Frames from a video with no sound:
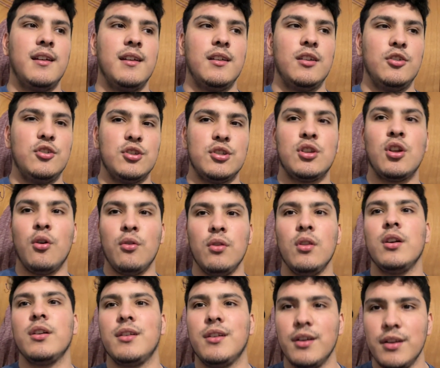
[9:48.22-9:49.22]
you just don't
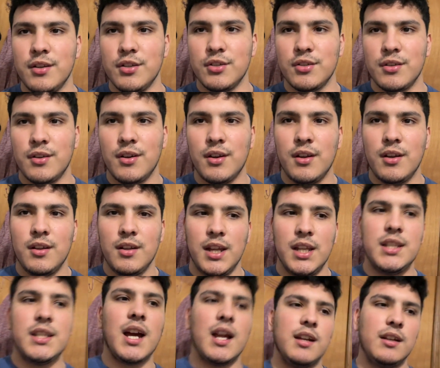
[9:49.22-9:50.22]
look good in, in
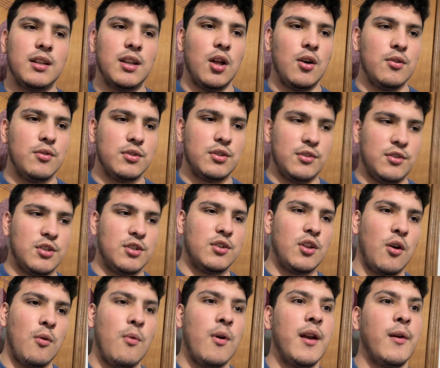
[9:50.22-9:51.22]
tight clothes. So you just
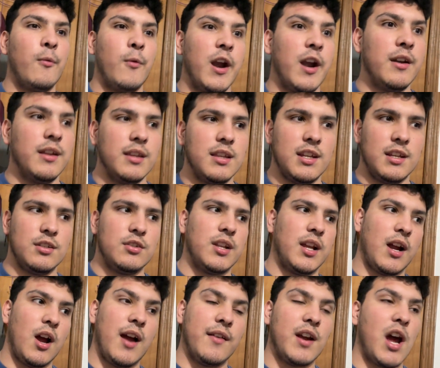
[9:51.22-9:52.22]
don't want to wear anything. So
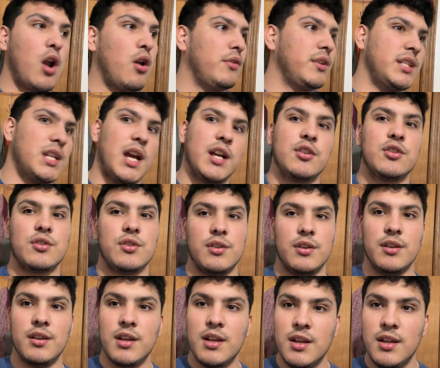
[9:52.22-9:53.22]
like I got all these
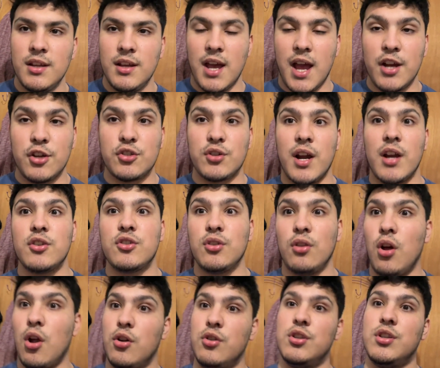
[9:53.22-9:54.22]
extra, extra, extra
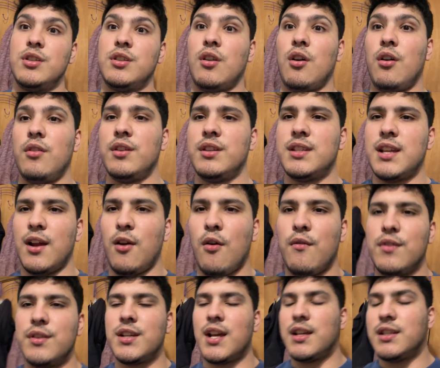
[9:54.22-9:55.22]
larges and all this like
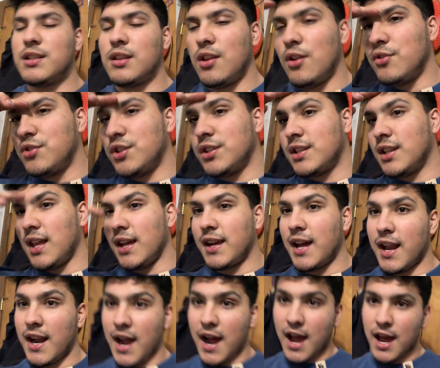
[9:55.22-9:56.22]
oversized clothes just to like
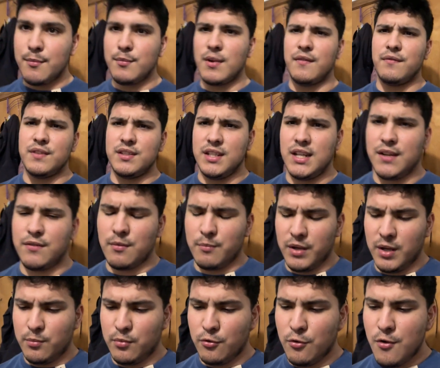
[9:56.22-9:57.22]
kind of hide my physique from
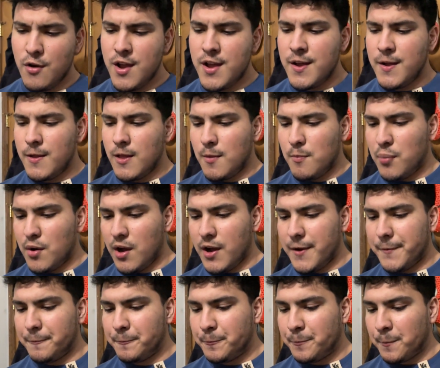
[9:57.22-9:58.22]
people.
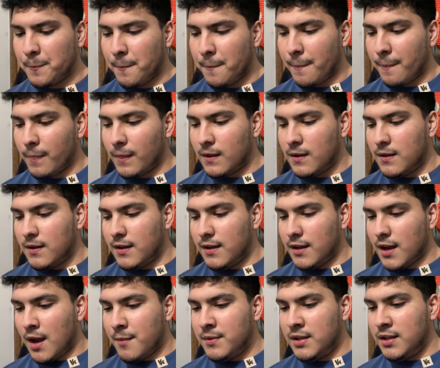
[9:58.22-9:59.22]
But
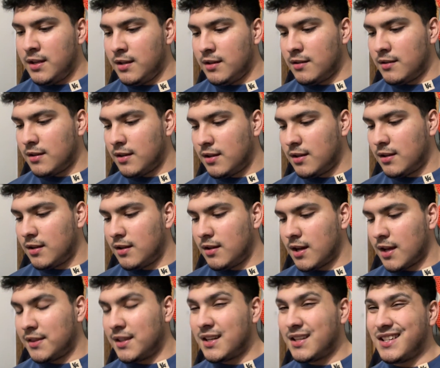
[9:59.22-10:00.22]
I mean,
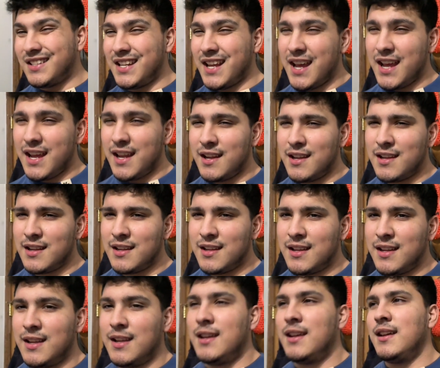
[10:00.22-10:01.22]
at the end of the day,
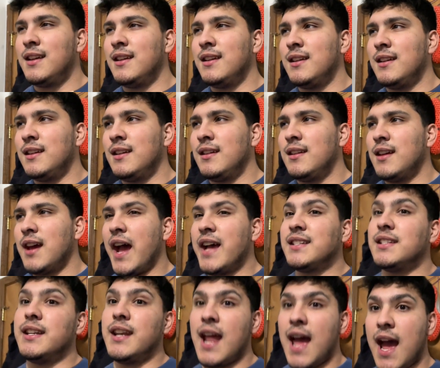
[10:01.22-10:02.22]
as
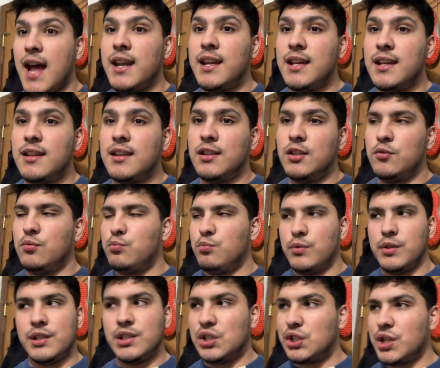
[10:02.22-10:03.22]
a natty, you
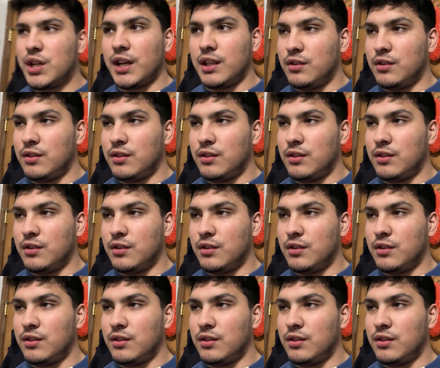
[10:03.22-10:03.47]
it's just like